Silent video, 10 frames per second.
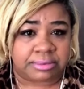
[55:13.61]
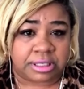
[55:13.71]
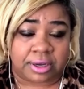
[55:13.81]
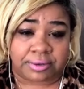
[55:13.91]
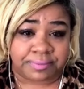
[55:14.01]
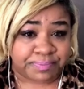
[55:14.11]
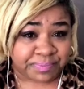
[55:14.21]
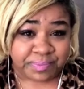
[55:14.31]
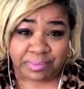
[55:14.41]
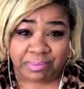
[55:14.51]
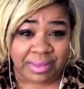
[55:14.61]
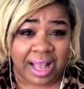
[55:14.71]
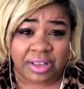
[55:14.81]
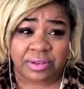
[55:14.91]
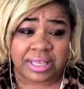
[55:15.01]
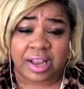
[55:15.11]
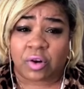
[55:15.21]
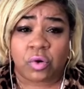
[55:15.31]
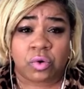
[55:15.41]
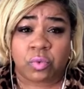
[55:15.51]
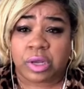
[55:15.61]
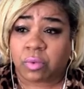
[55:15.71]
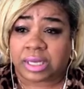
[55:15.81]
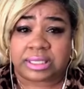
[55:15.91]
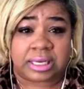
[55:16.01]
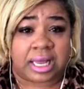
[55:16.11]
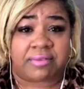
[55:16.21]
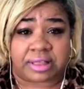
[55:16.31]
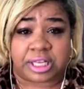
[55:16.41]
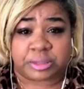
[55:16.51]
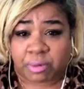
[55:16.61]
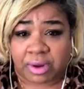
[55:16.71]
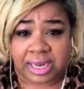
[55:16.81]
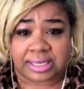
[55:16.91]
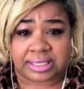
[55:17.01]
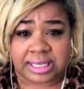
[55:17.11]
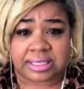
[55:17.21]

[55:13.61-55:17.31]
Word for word: So like you said, who we want to love at this point in season in